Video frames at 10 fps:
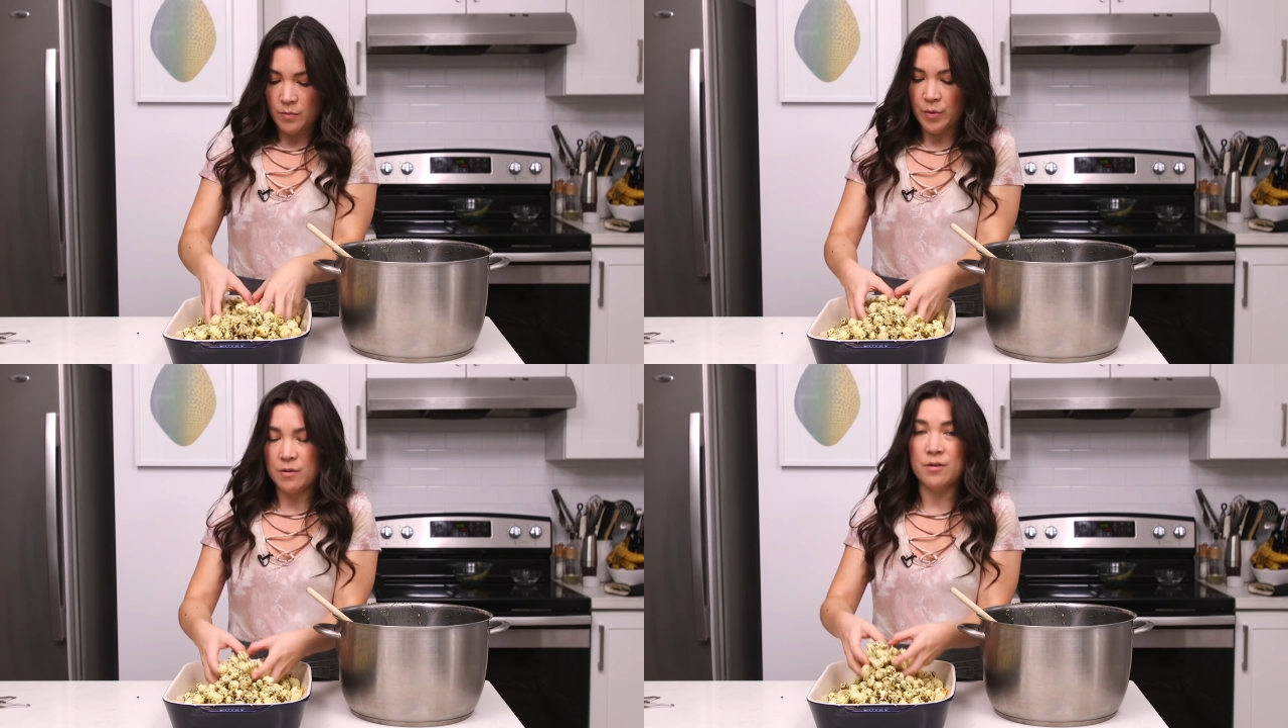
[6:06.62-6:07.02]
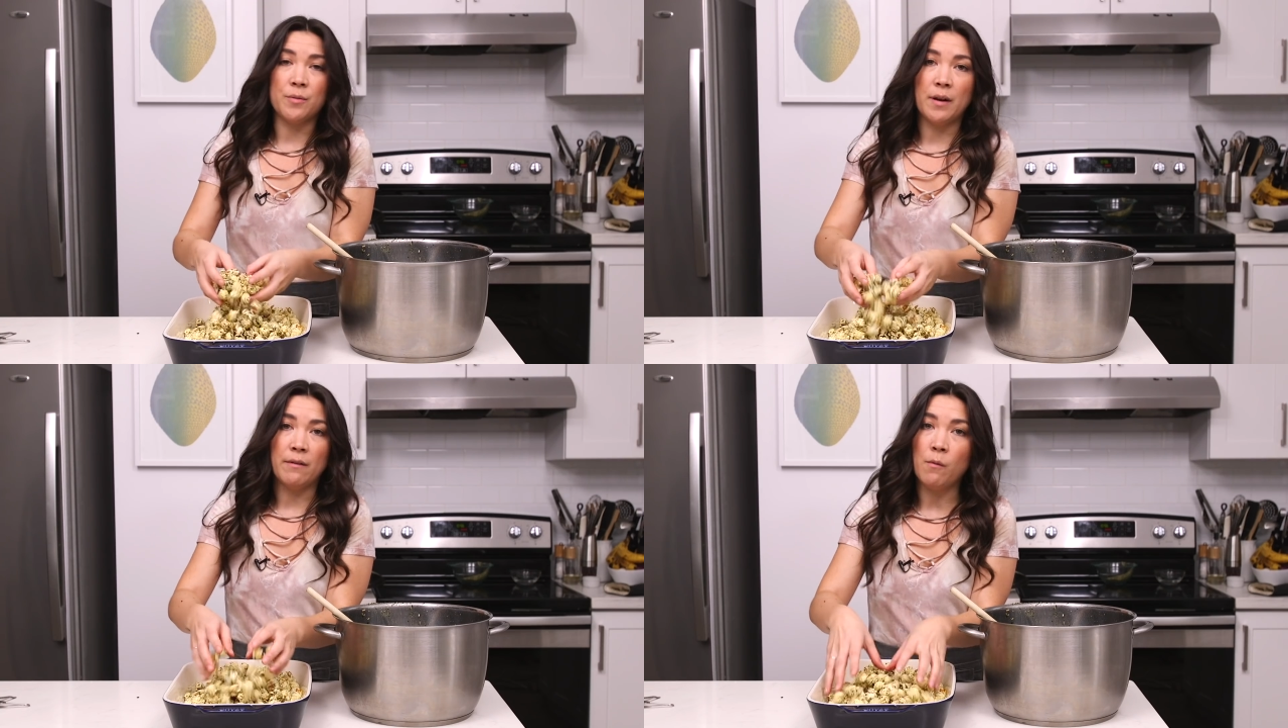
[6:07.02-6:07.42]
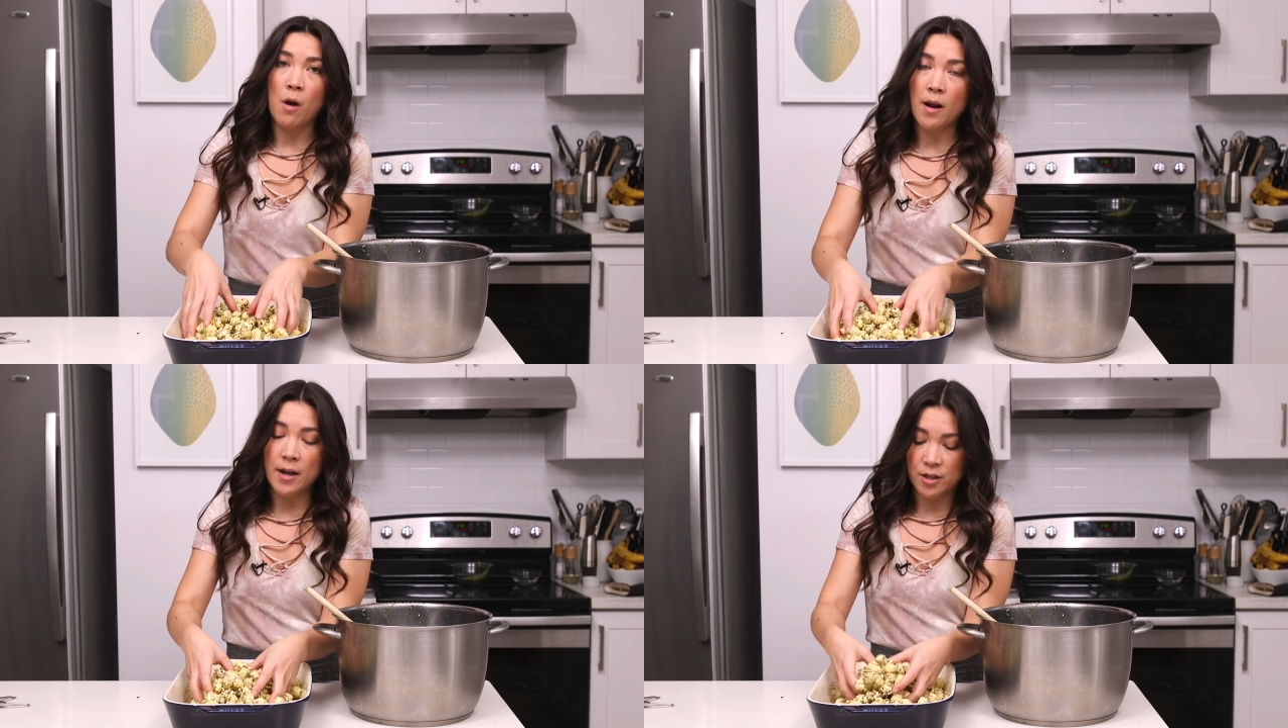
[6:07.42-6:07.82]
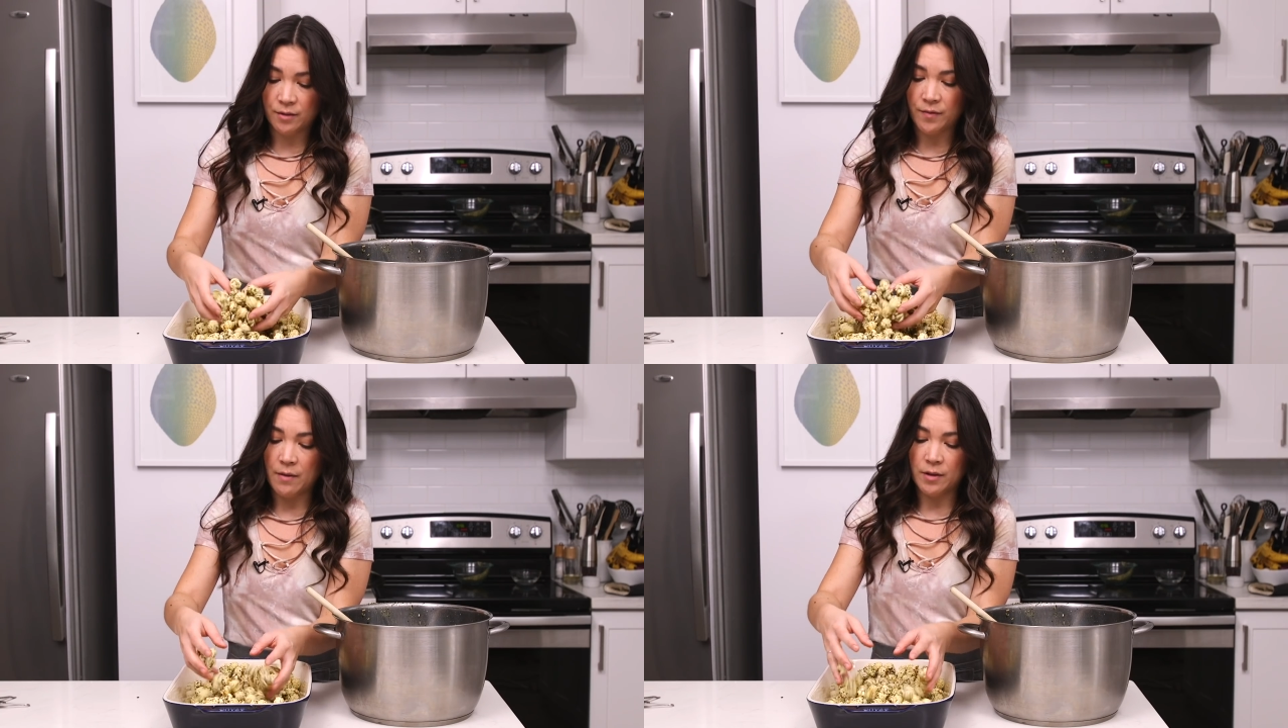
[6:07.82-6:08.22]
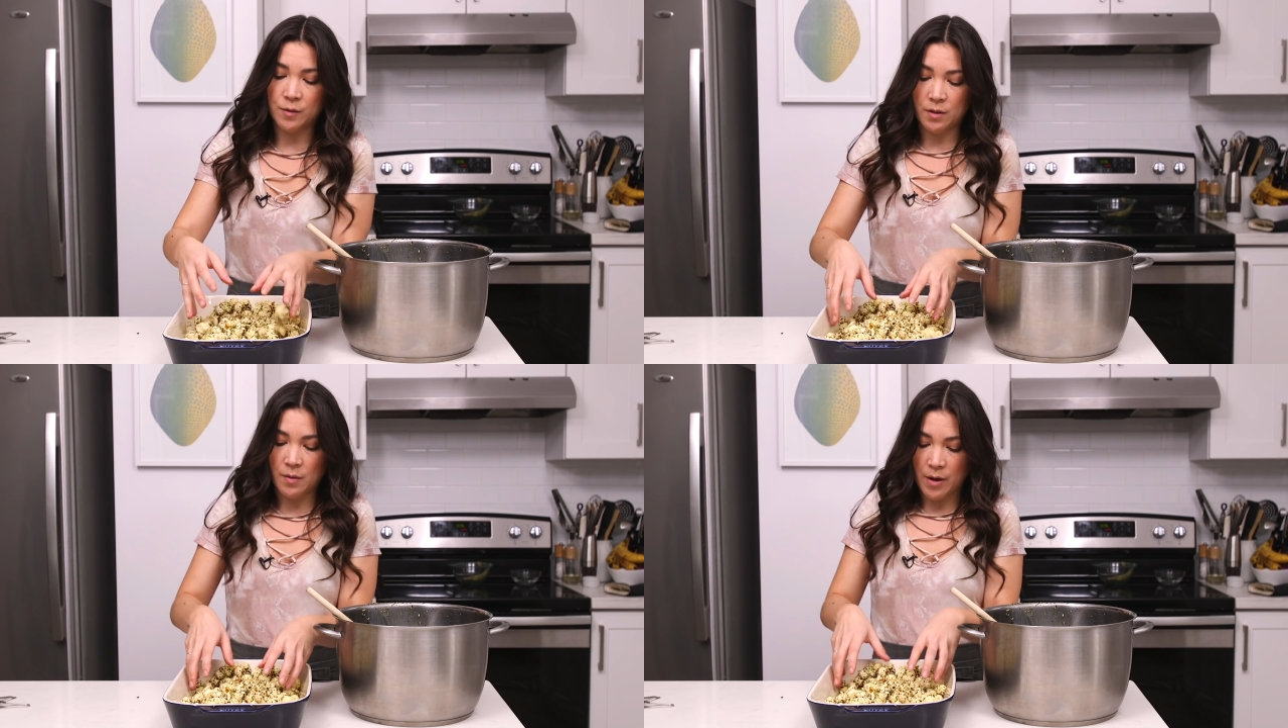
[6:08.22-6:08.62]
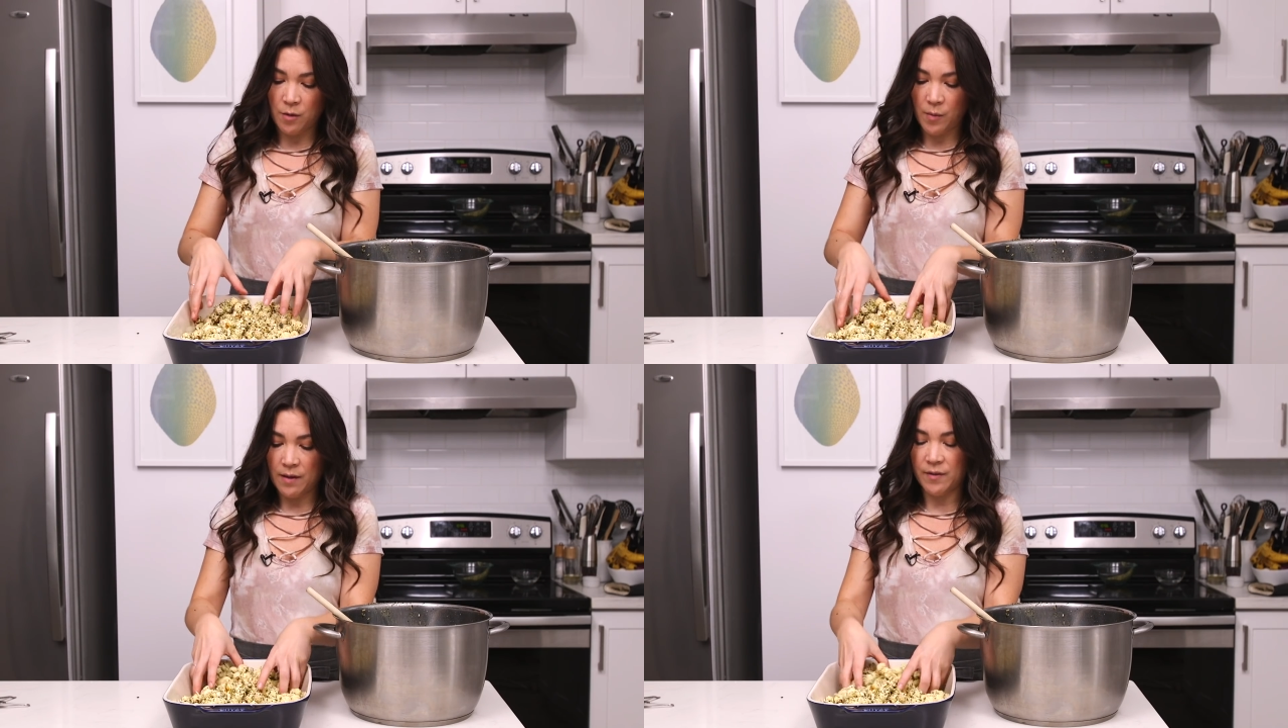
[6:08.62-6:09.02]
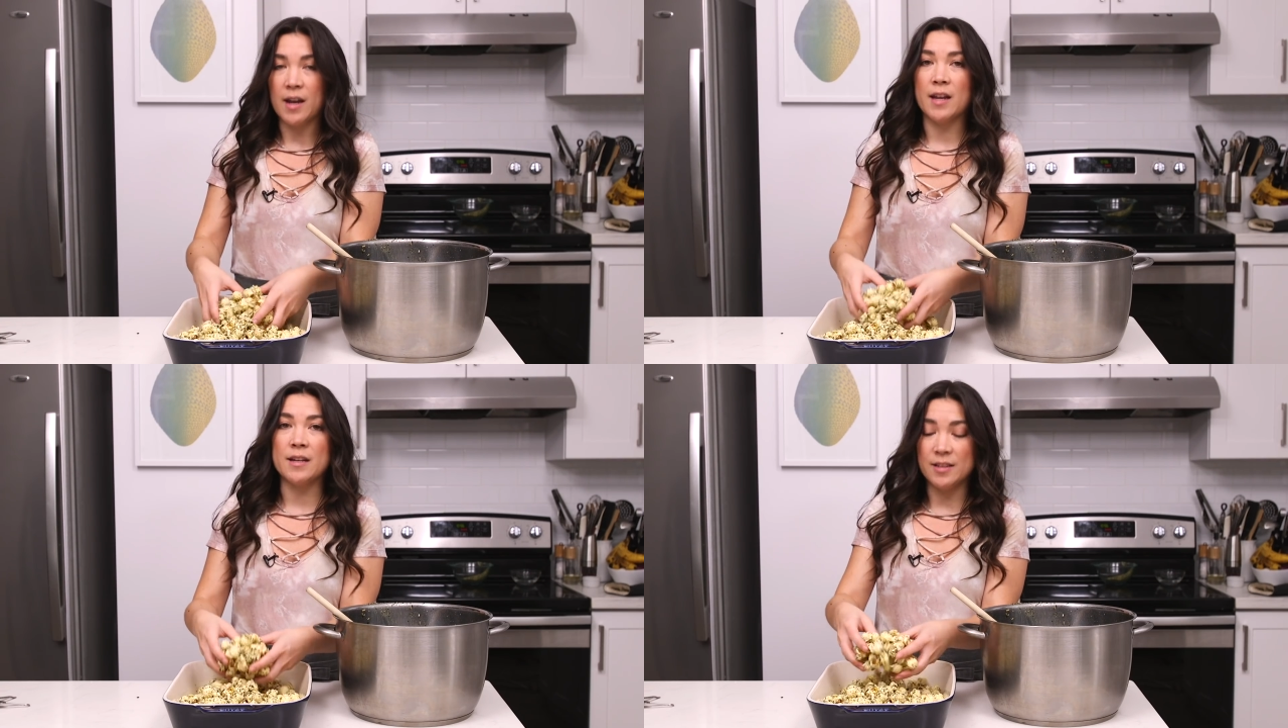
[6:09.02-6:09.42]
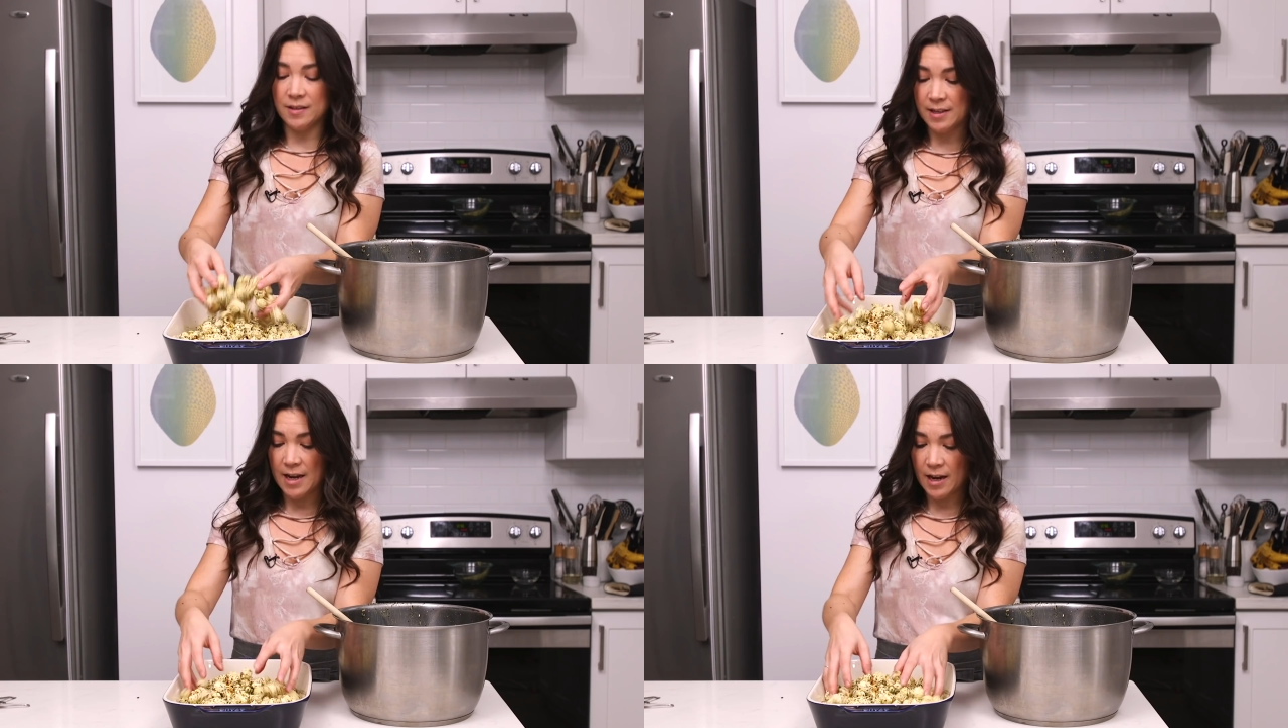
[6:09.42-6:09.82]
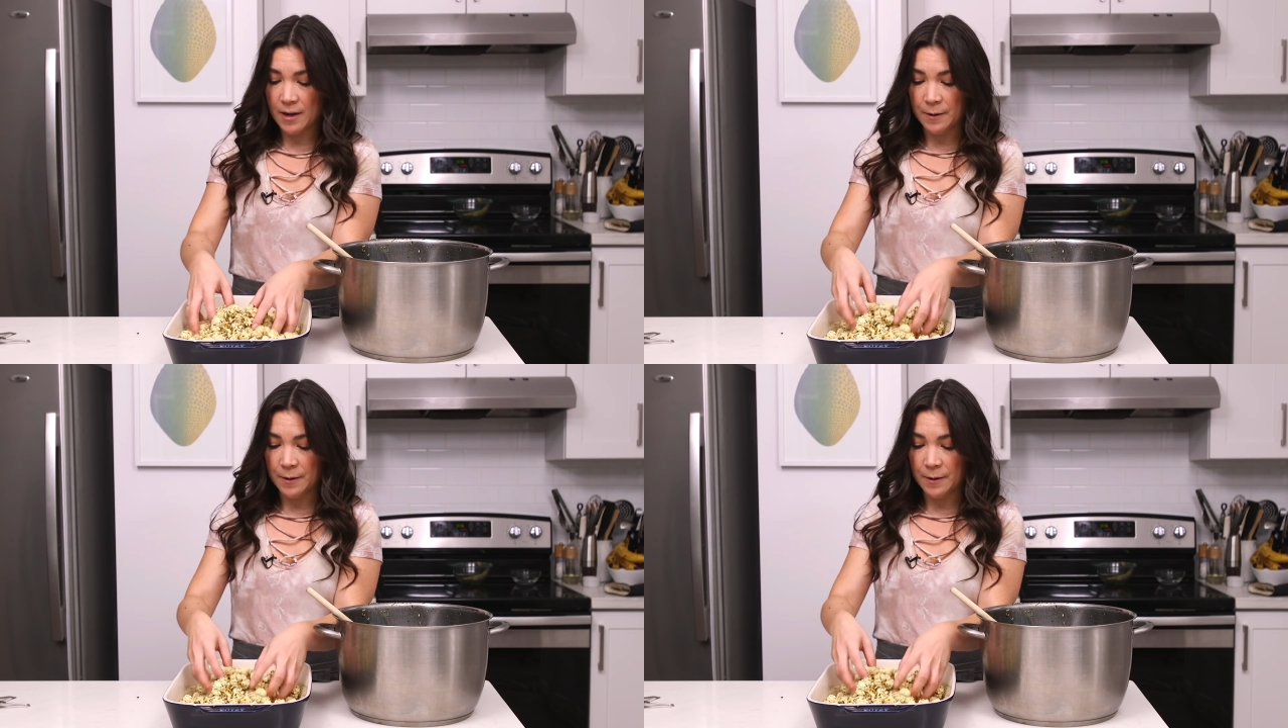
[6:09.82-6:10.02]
But you can do whatever you want. I just found this was the better way of getting it to stick.